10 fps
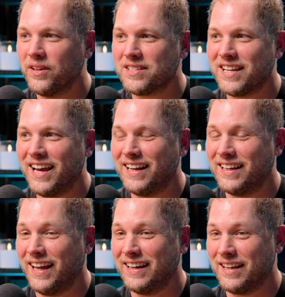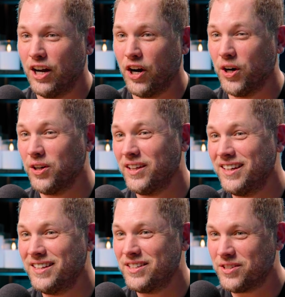that. the real estate in like
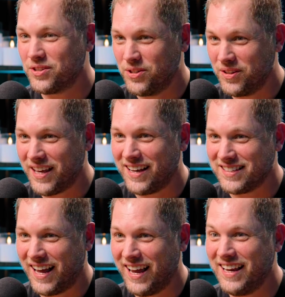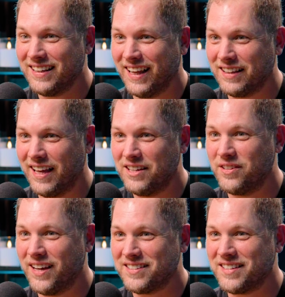early two thousand eight, like late
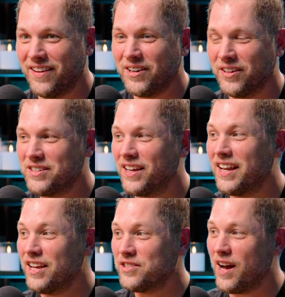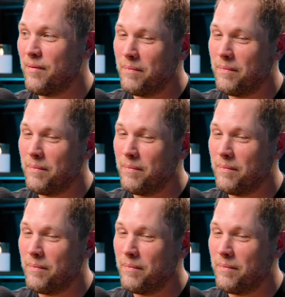two thousand seven, early two thousand. So